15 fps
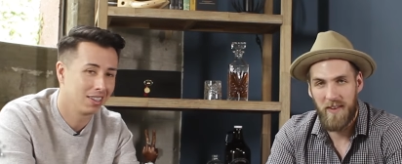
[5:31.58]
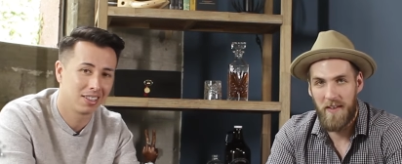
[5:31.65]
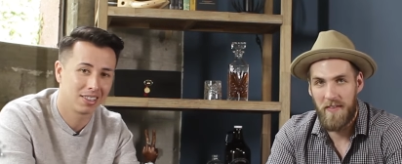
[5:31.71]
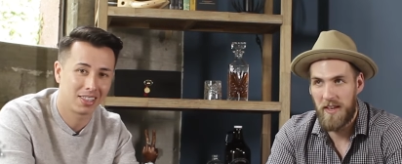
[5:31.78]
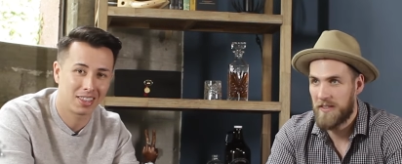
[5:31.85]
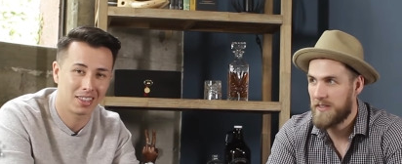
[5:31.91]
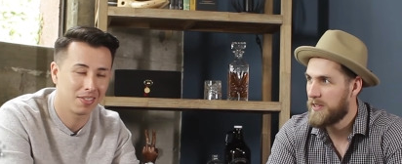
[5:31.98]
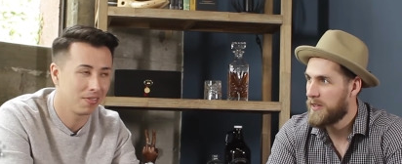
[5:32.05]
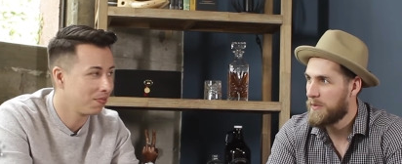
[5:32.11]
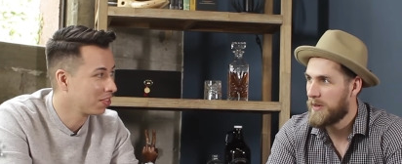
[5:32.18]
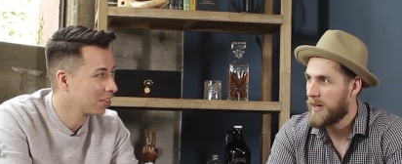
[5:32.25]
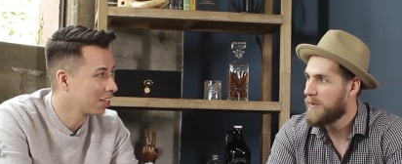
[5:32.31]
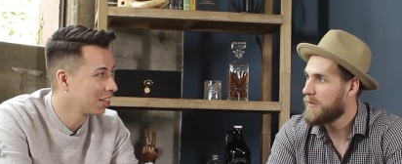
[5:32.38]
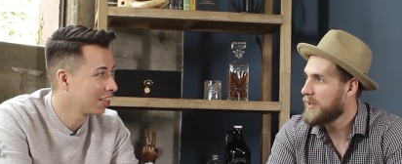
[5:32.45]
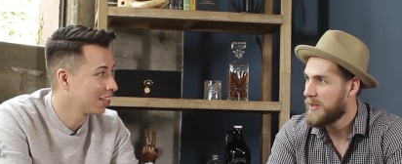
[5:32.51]
Speaker 1: And they still
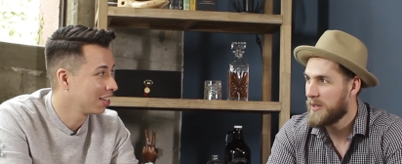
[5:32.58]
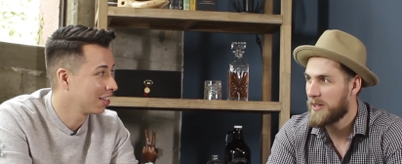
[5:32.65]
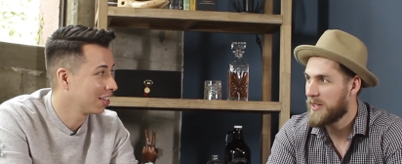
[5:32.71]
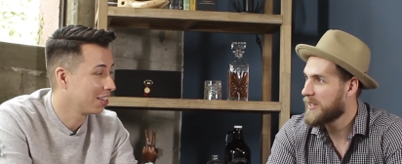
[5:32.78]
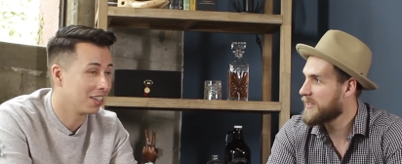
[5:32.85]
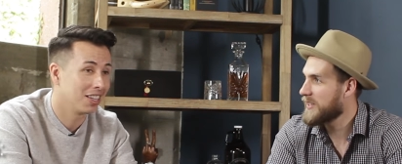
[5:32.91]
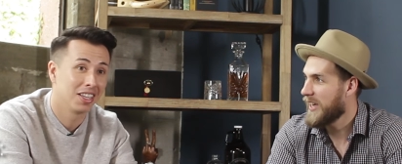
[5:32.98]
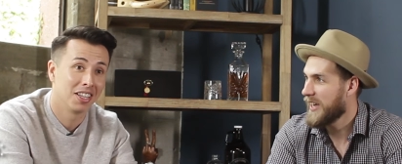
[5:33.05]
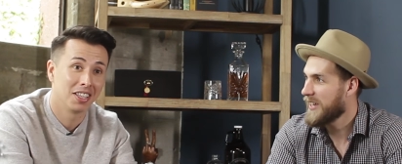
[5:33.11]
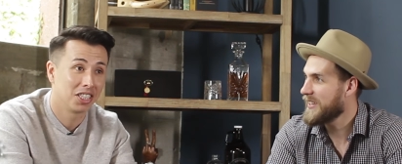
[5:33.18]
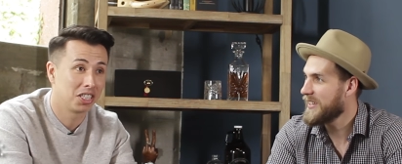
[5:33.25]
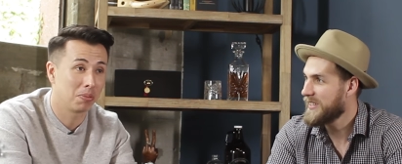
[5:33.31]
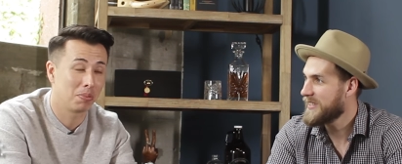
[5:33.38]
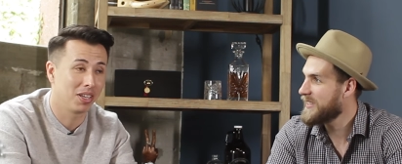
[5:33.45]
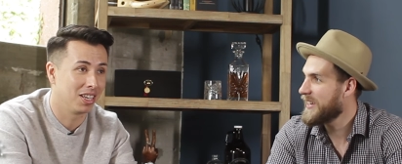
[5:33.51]
probably look
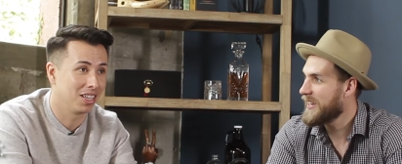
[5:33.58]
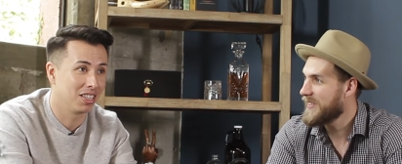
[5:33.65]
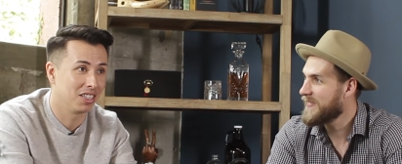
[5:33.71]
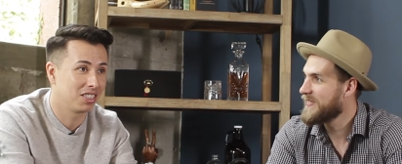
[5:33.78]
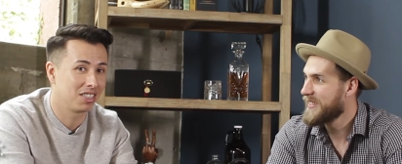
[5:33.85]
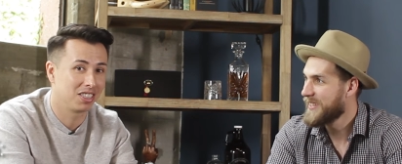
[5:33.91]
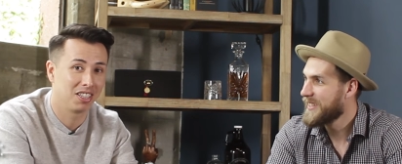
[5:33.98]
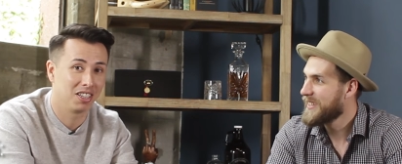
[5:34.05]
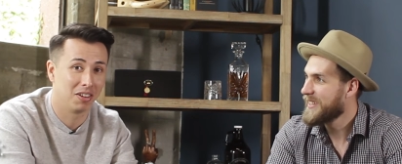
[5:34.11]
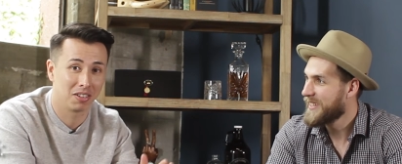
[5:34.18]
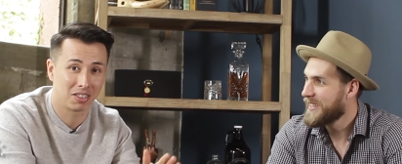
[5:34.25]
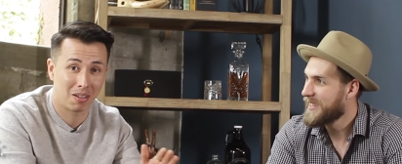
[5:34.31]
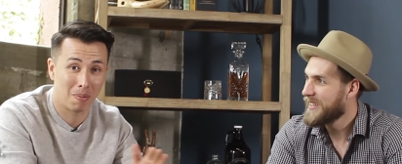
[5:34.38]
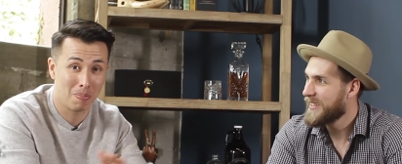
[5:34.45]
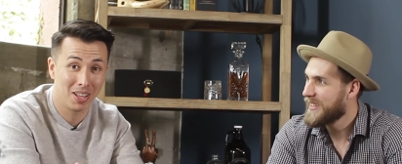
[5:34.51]
exactly
Speaker 2: the same. To be, you
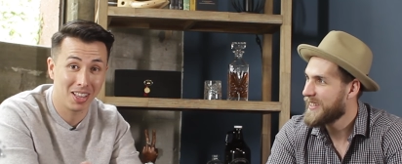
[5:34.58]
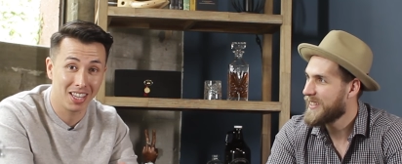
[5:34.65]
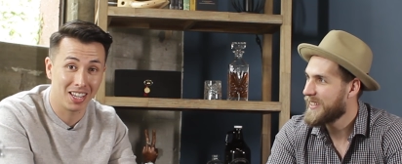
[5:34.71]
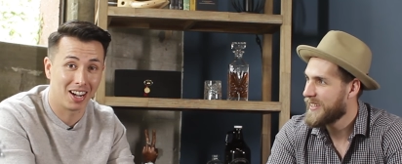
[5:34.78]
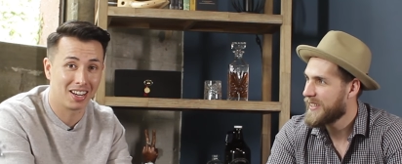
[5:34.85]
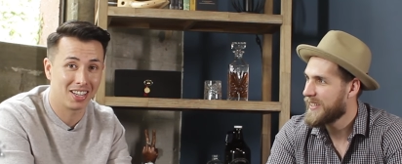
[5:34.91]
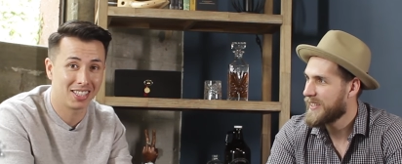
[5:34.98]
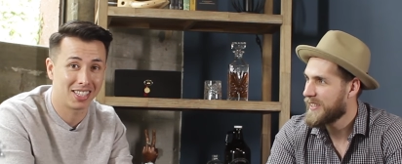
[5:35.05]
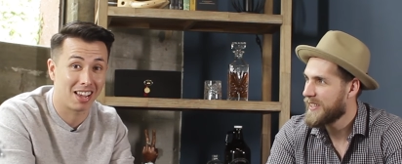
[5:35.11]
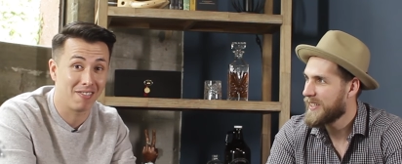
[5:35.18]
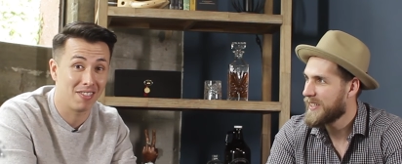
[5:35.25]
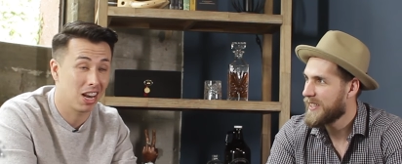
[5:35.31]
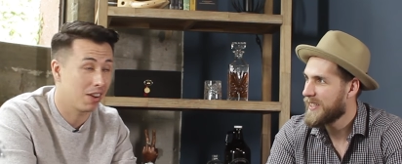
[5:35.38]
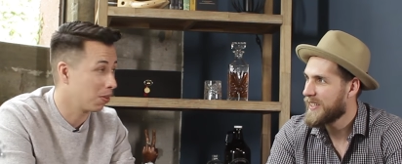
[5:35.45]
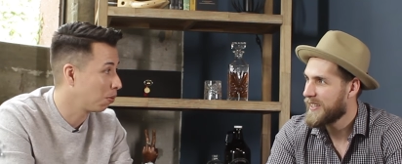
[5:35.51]
know, completely honest, I've
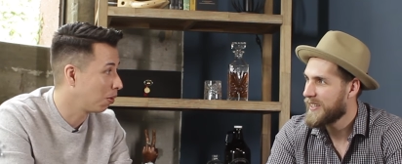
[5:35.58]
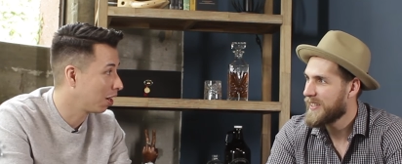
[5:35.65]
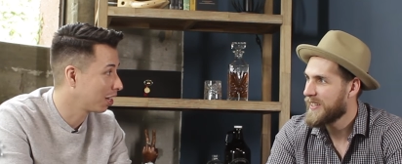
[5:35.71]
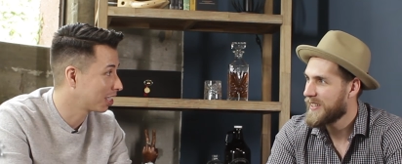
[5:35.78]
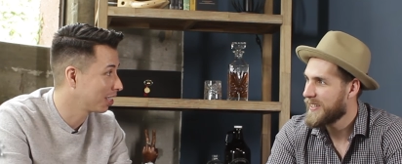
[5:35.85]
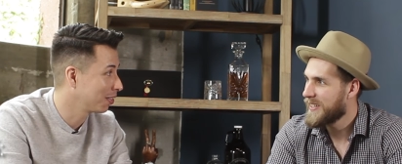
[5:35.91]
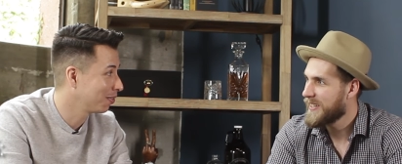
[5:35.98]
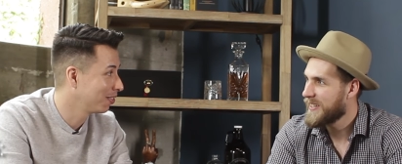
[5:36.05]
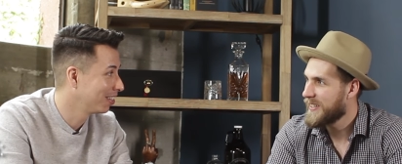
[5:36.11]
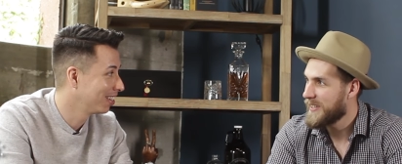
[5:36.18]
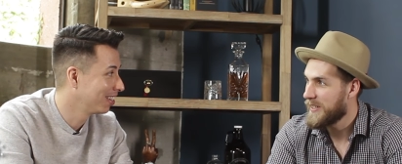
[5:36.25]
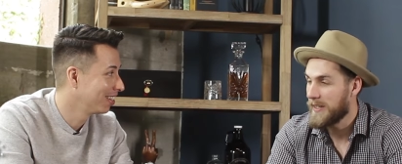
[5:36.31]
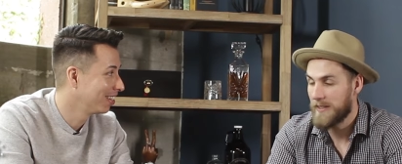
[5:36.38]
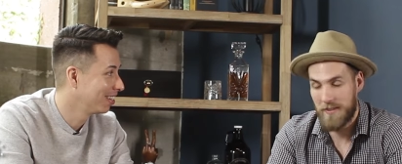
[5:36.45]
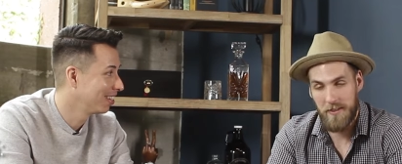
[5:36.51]
never washed them.
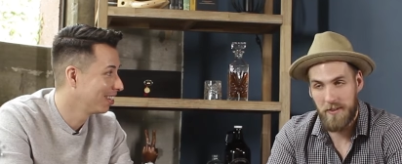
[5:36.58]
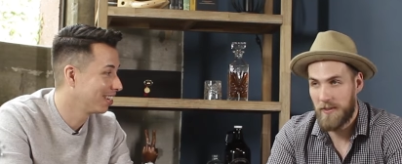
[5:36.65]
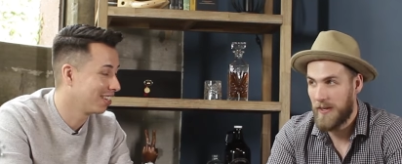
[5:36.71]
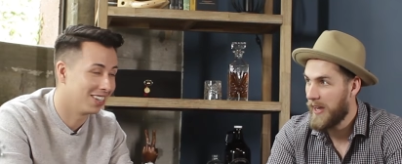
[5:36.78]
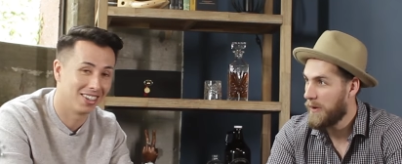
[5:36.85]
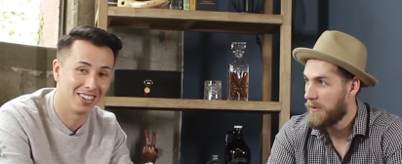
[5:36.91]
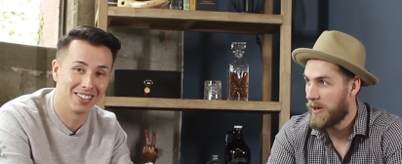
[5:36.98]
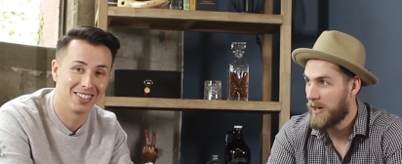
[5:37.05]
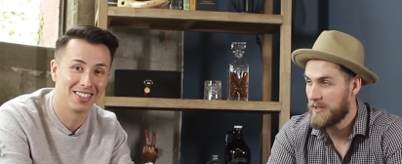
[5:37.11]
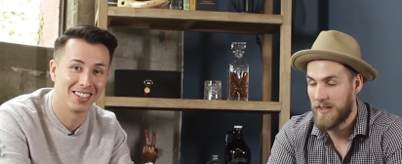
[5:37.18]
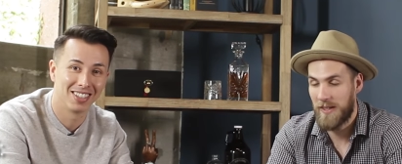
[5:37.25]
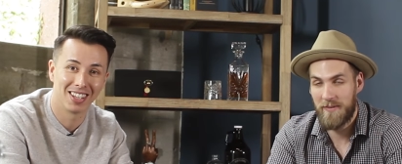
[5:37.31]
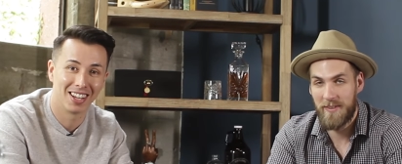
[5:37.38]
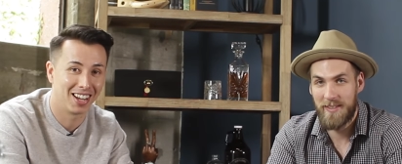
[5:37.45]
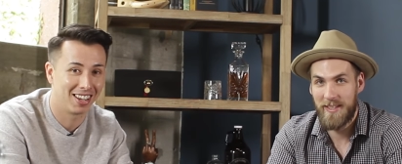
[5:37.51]
You
Speaker 1: can't wash
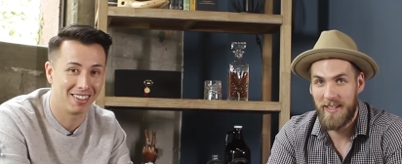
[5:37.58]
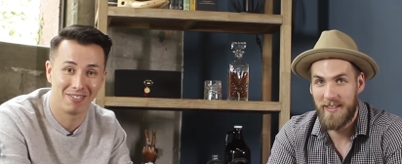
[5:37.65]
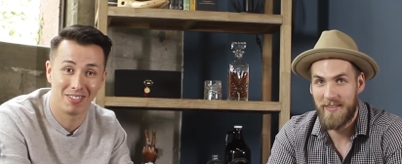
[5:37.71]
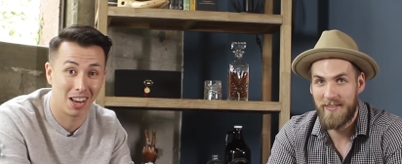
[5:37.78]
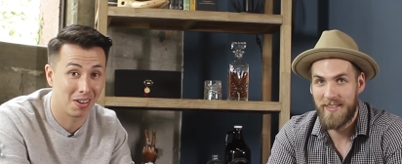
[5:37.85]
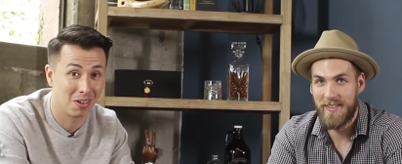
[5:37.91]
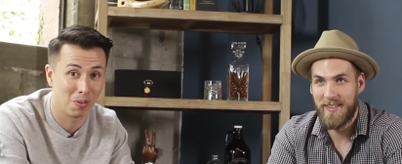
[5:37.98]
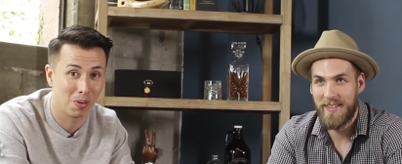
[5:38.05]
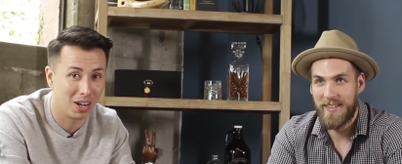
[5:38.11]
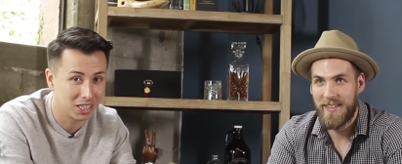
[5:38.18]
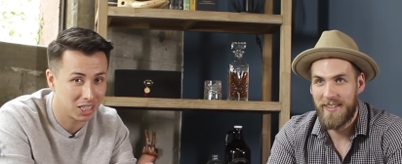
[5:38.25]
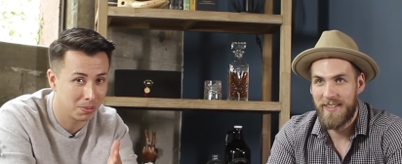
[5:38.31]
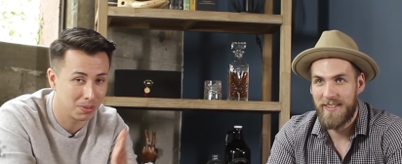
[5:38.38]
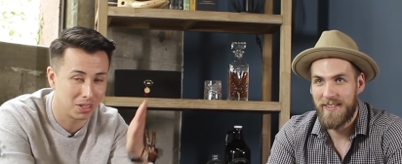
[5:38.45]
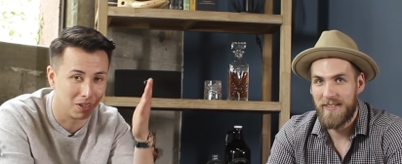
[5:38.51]
salvage.
Speaker 2: I've never
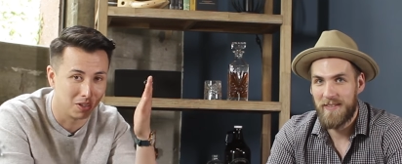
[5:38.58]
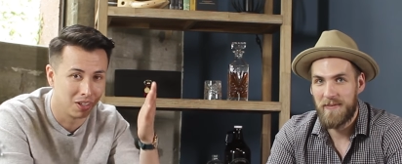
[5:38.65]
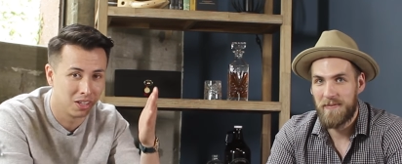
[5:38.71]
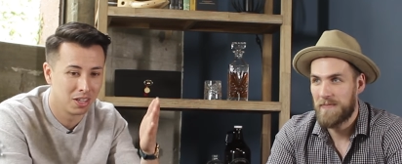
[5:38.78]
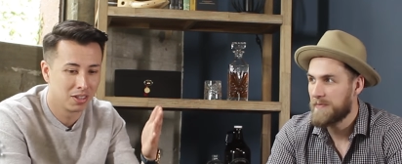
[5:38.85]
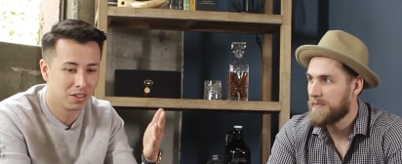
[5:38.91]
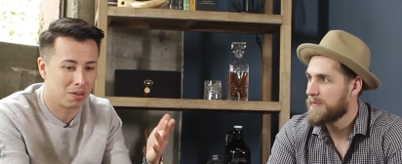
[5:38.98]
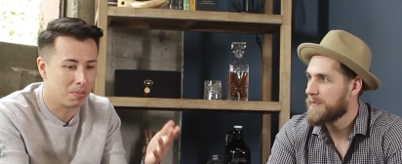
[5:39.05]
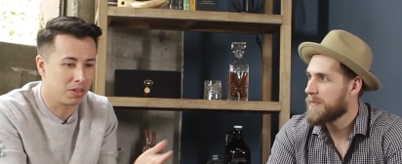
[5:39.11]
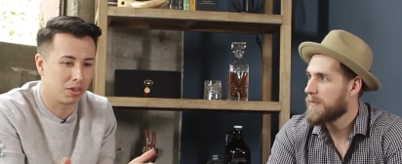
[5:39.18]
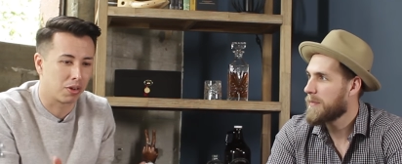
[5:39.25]
washed them, so I mean,